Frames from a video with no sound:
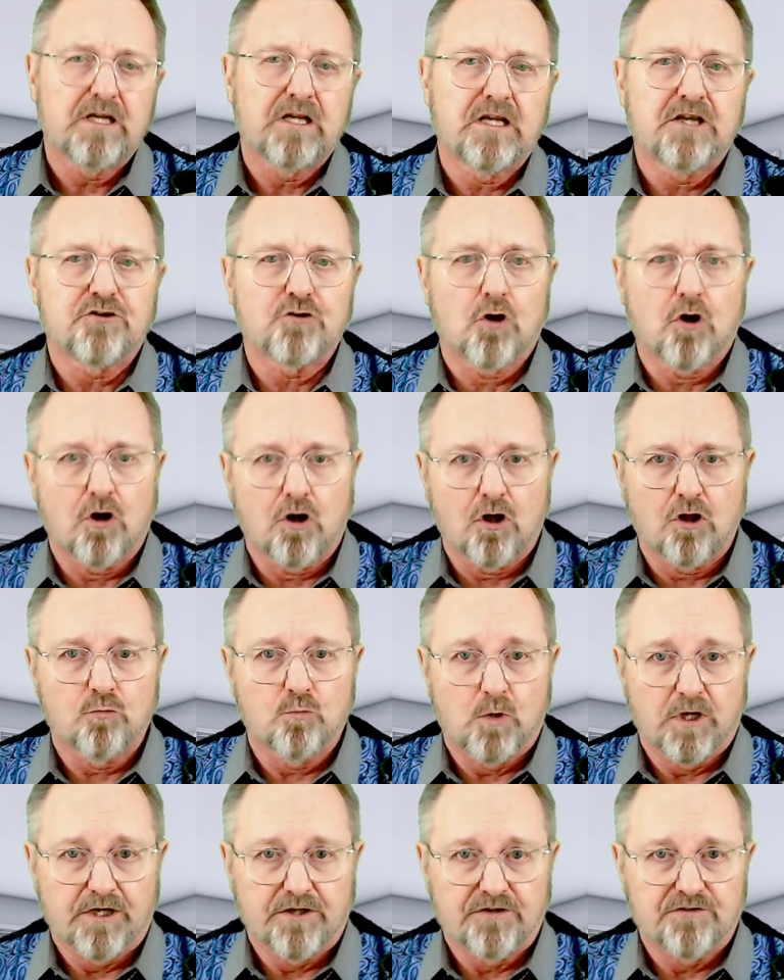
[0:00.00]
it
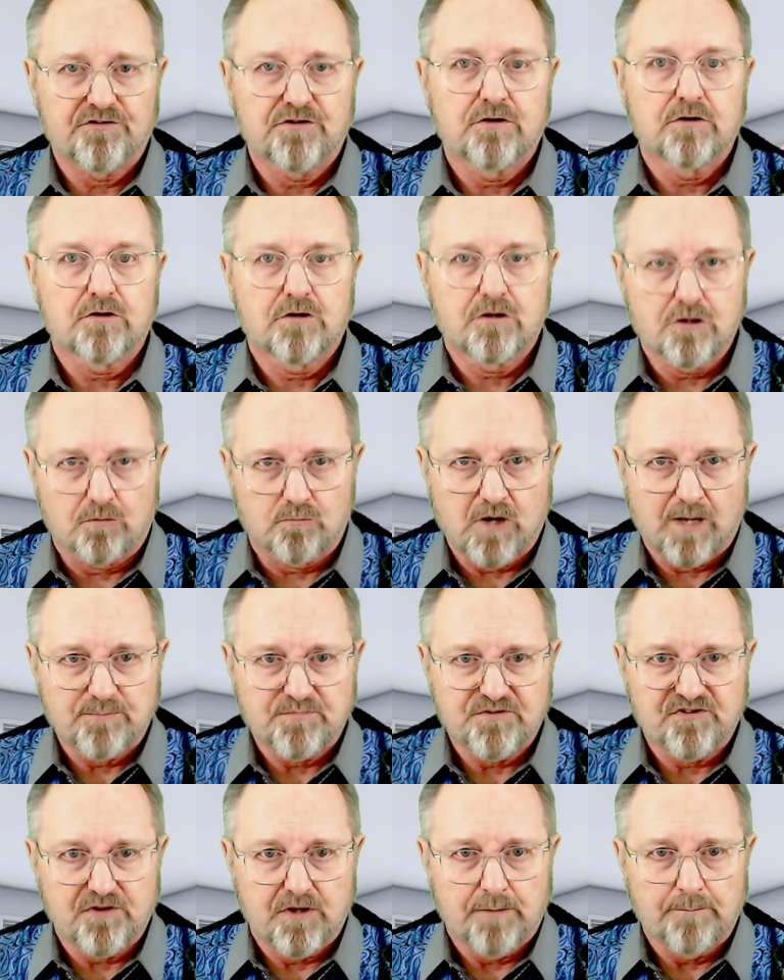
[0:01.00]
always
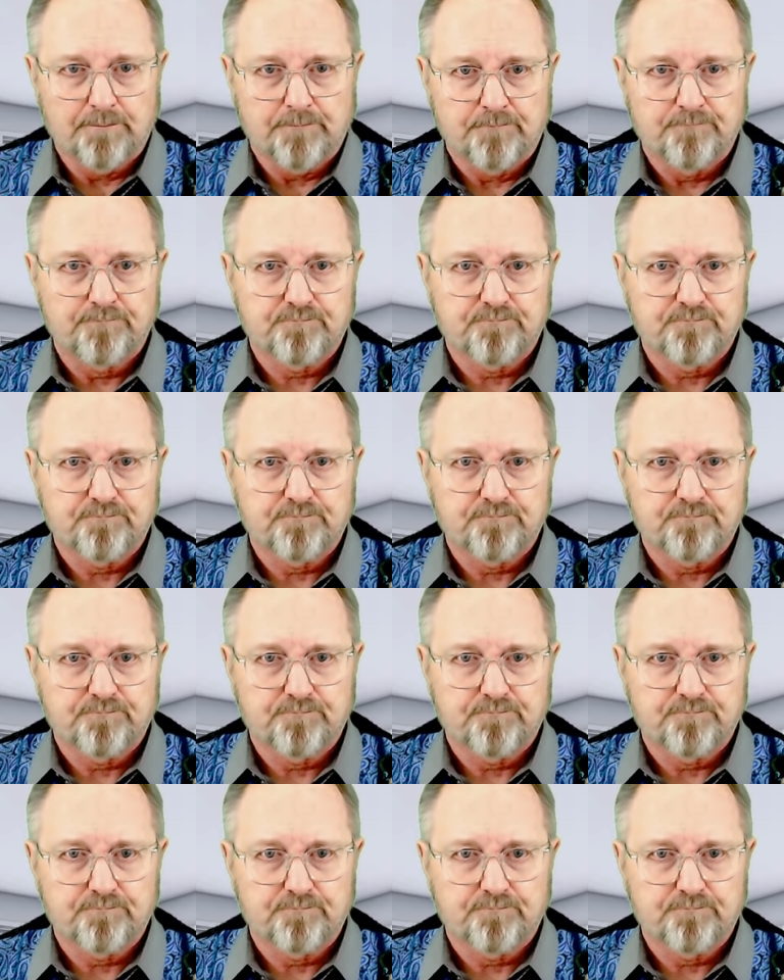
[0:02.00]
corrupts them.